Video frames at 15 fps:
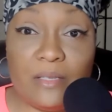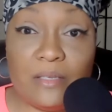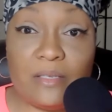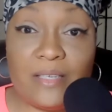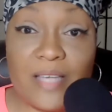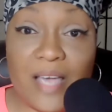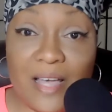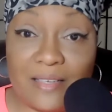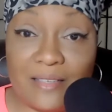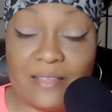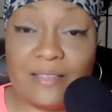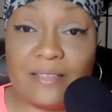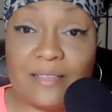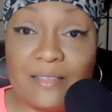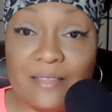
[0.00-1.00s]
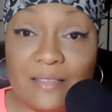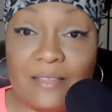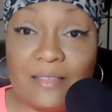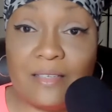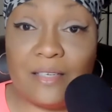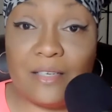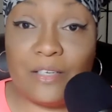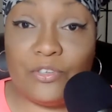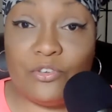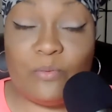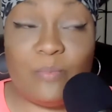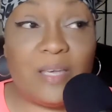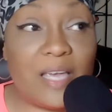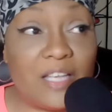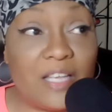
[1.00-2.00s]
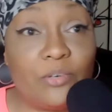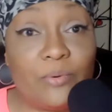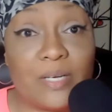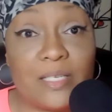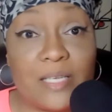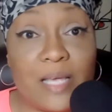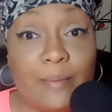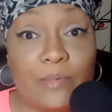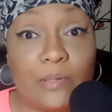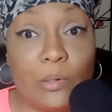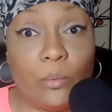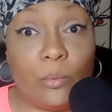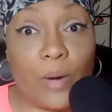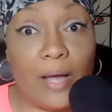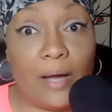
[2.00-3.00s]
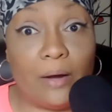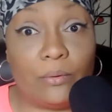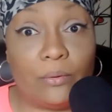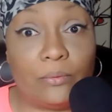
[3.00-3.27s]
yes, you begin to accept, oh, wow,